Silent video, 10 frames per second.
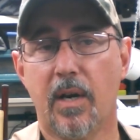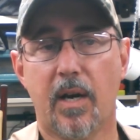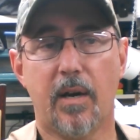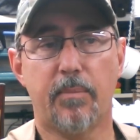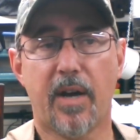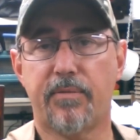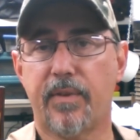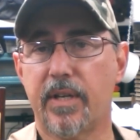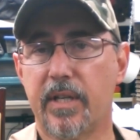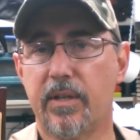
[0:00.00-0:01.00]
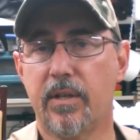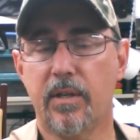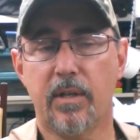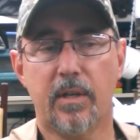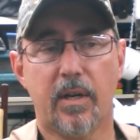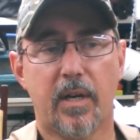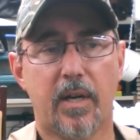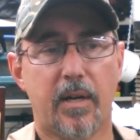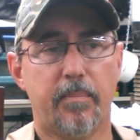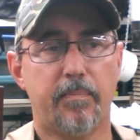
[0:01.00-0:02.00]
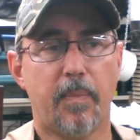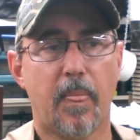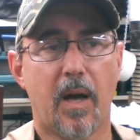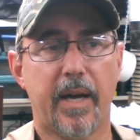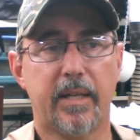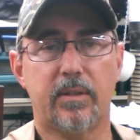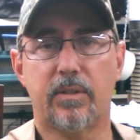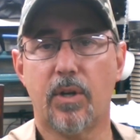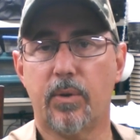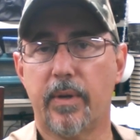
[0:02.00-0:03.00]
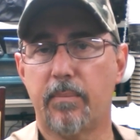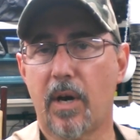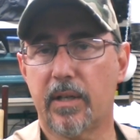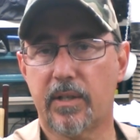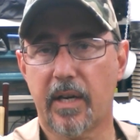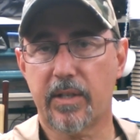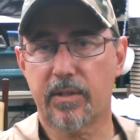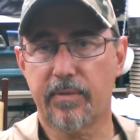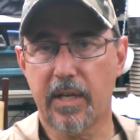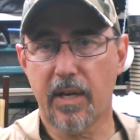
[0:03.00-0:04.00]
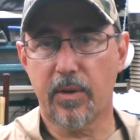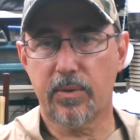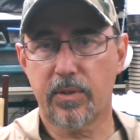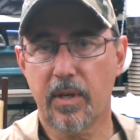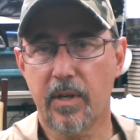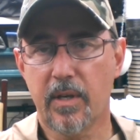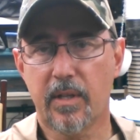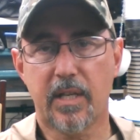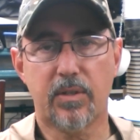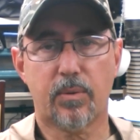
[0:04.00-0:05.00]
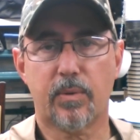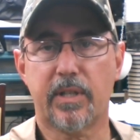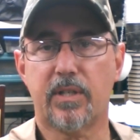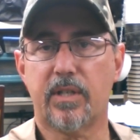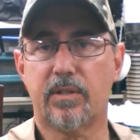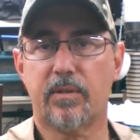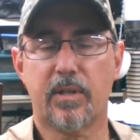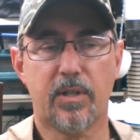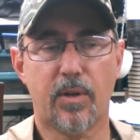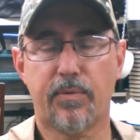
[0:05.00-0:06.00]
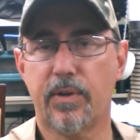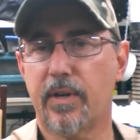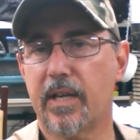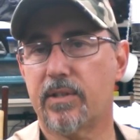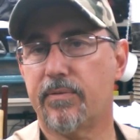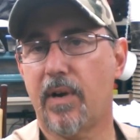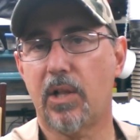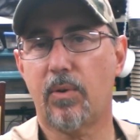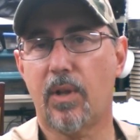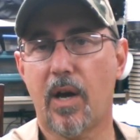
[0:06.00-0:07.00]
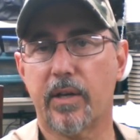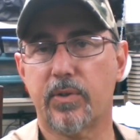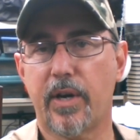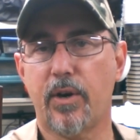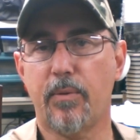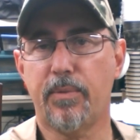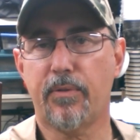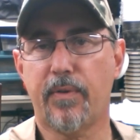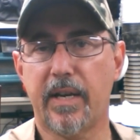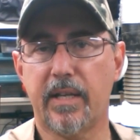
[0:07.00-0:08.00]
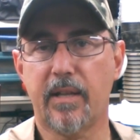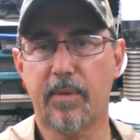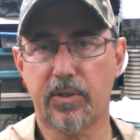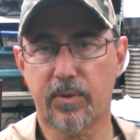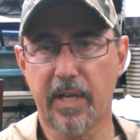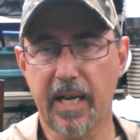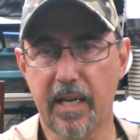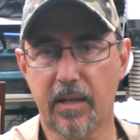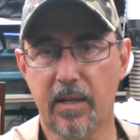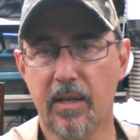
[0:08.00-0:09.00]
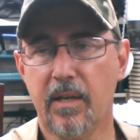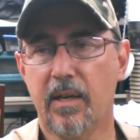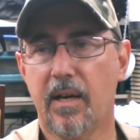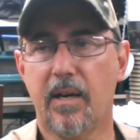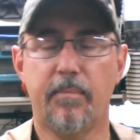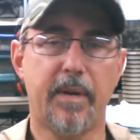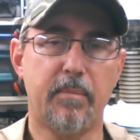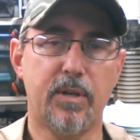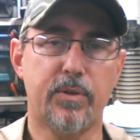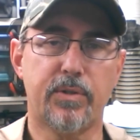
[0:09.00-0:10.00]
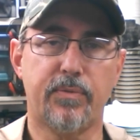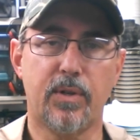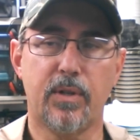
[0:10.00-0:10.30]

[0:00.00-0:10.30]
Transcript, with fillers: Um, not funded. Um, I don't monetize the videos. These are really just, you know, for you guys to follow along. So I hope you're finding them entertaining, um, maybe useful.